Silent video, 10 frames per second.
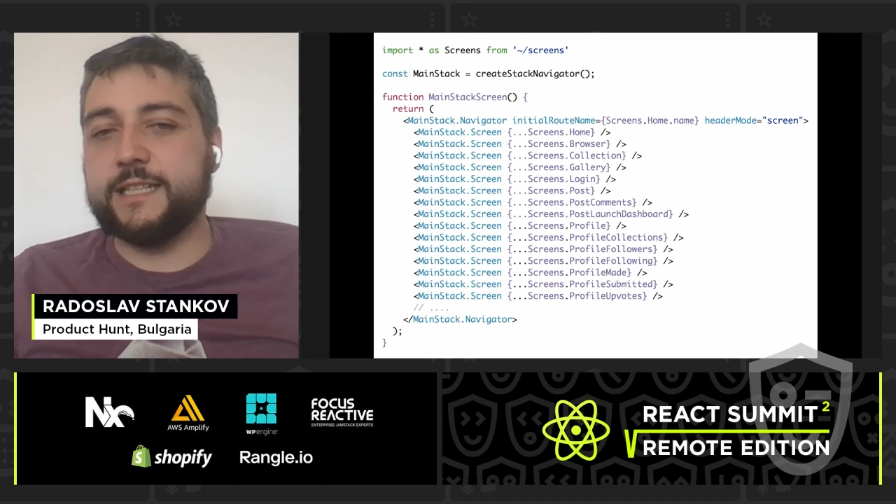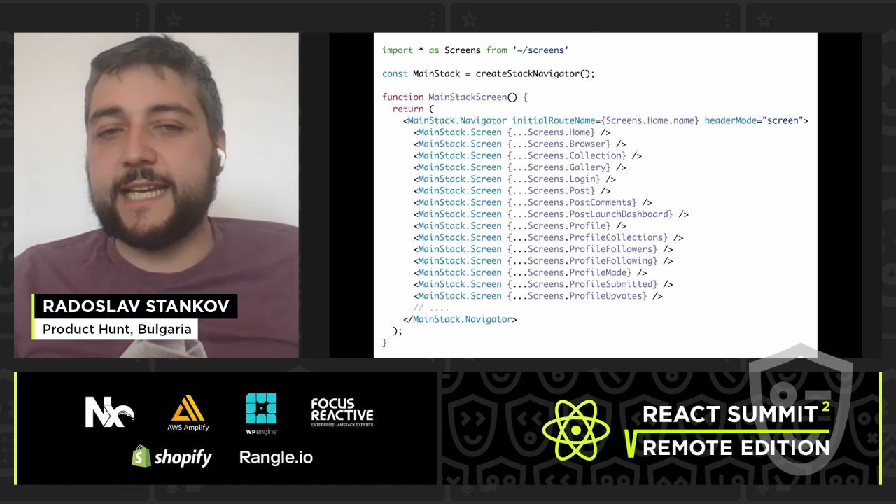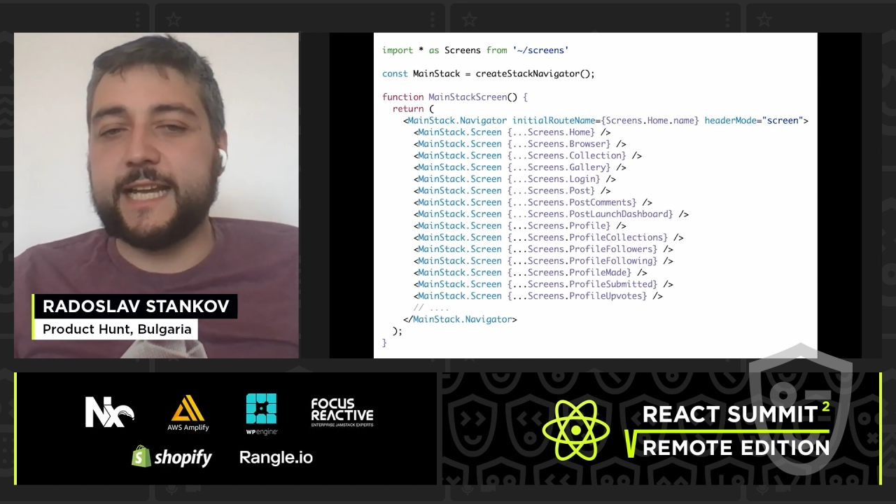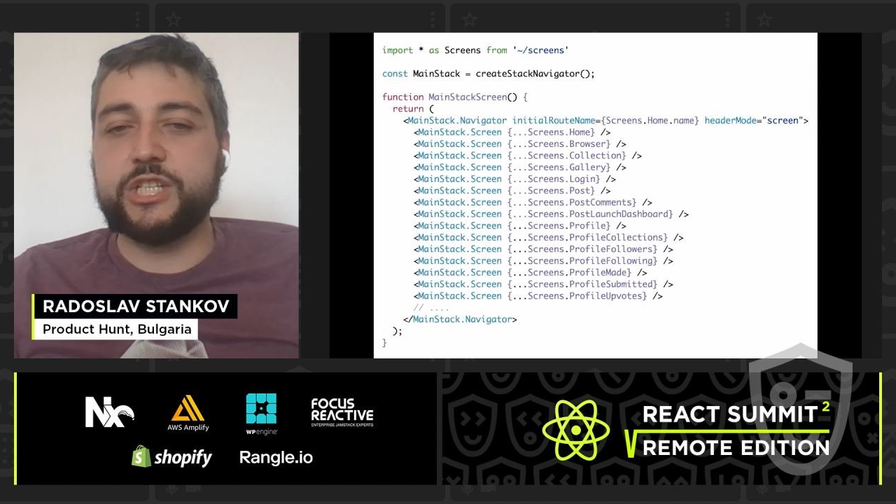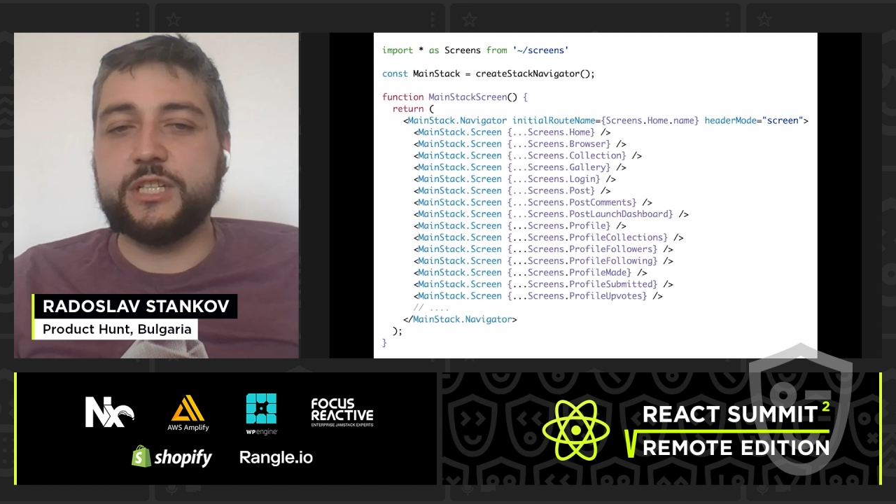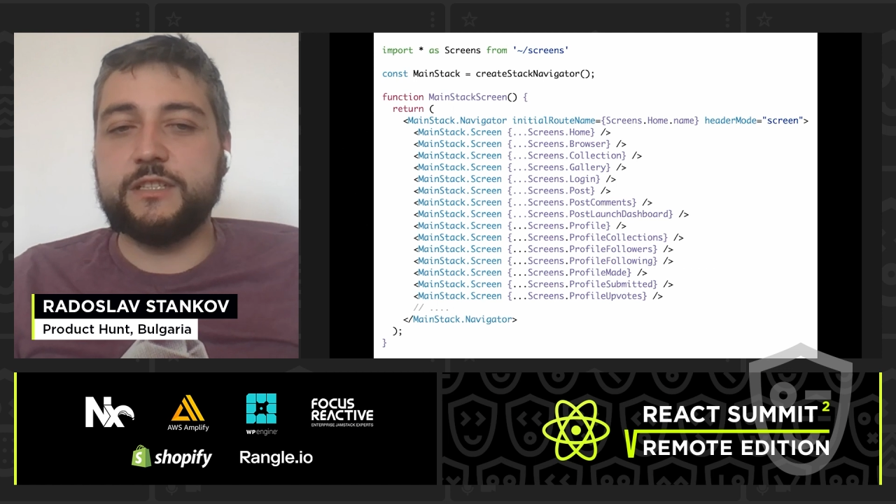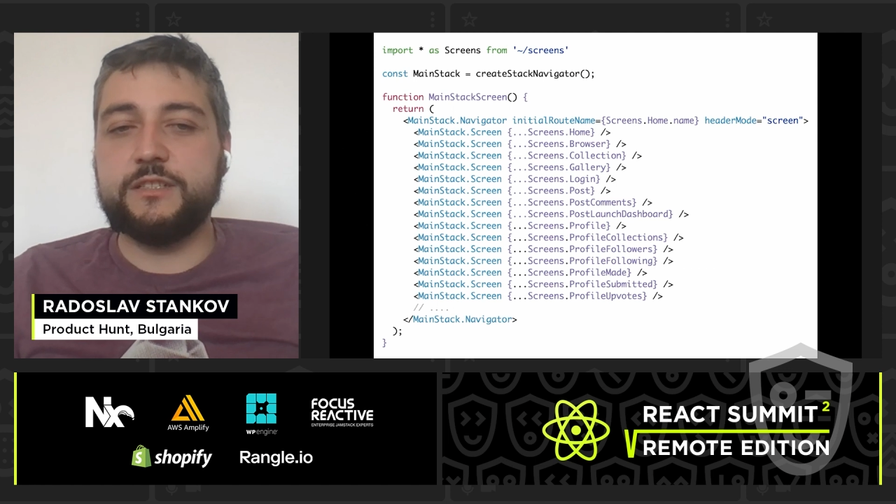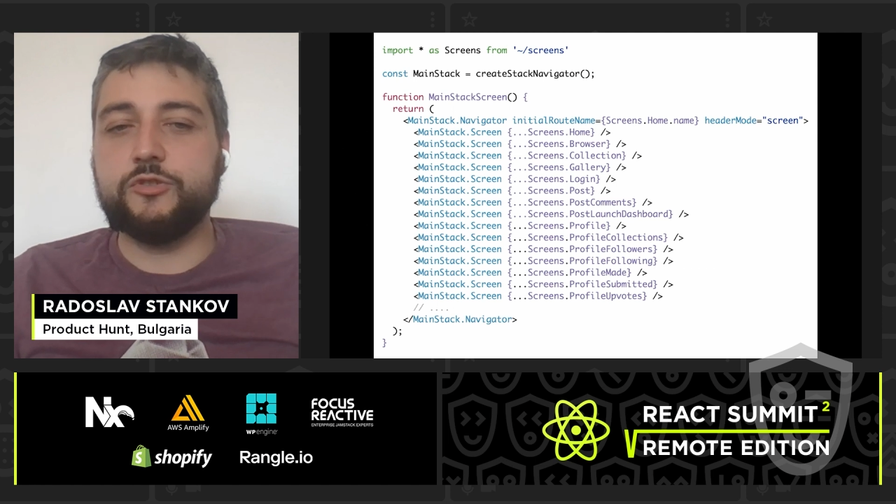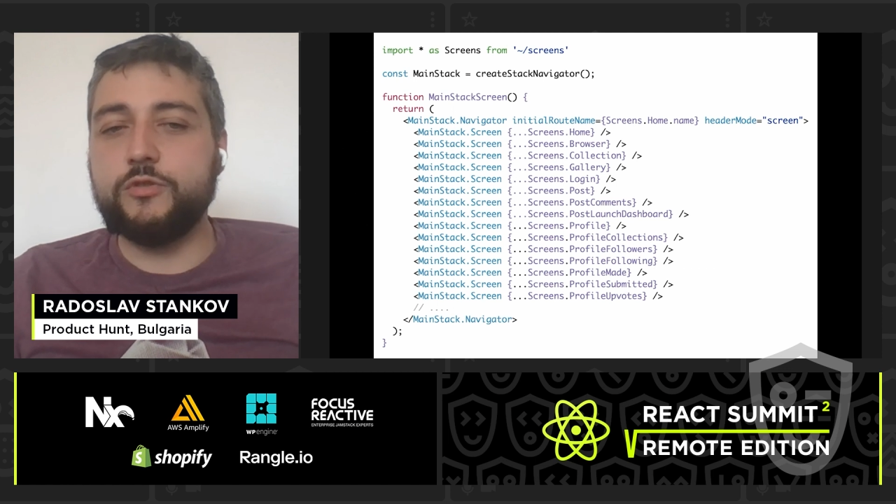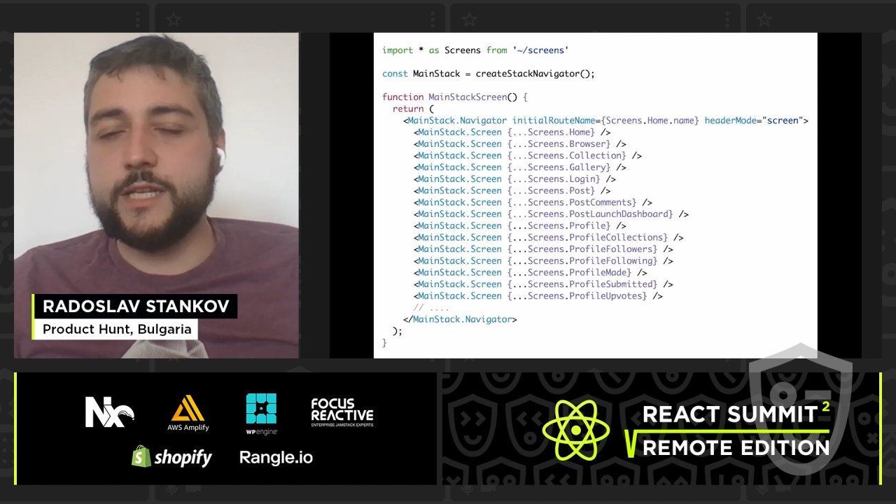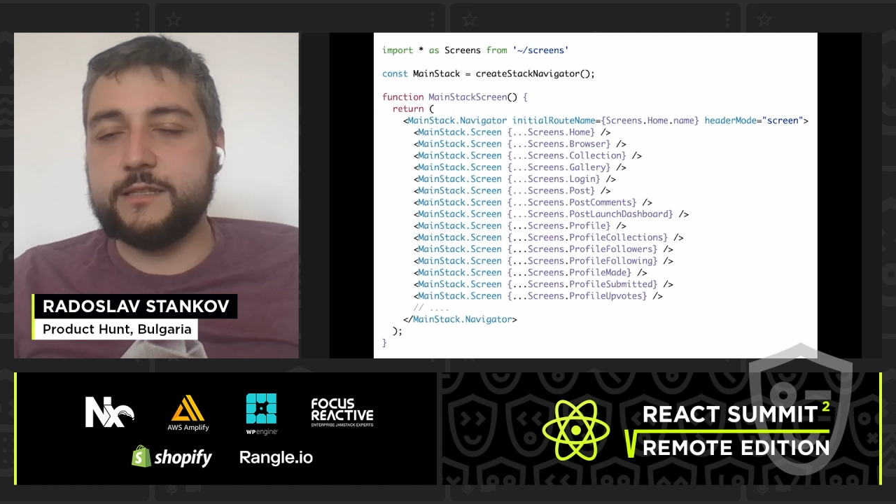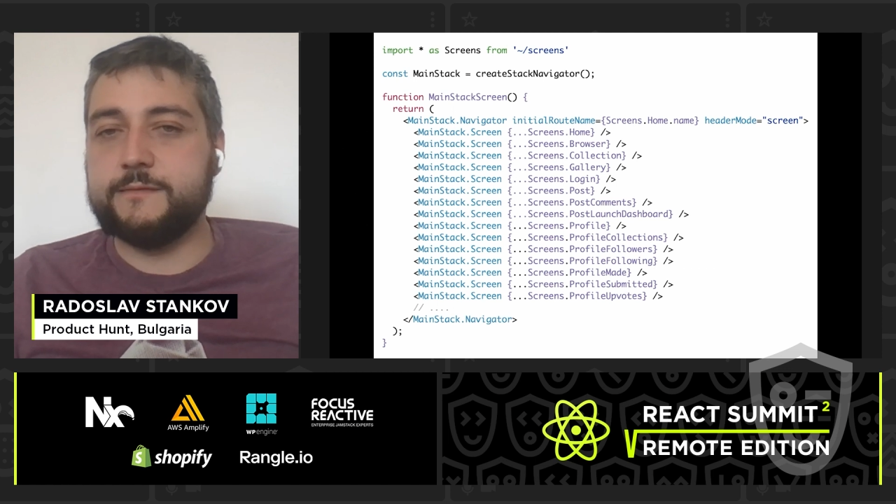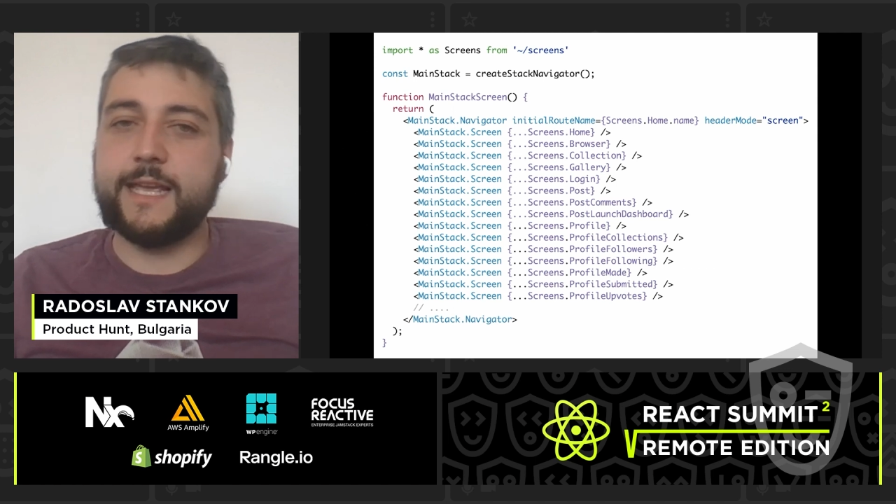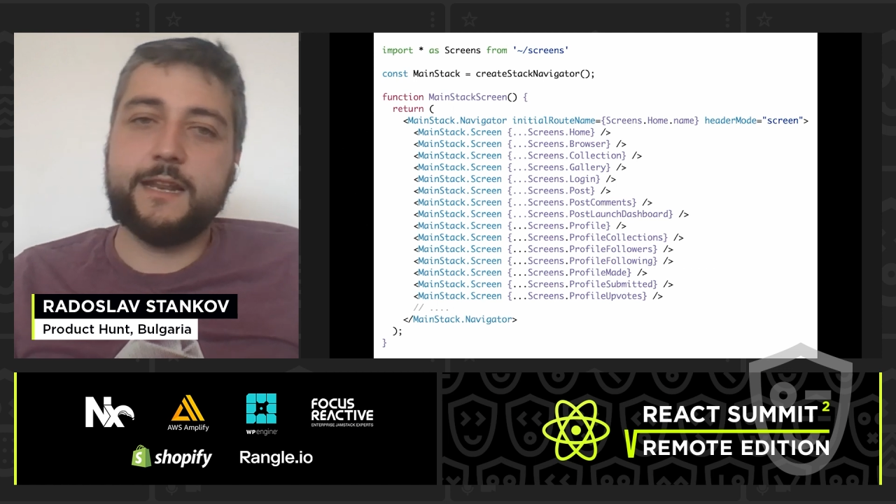attaching these screens.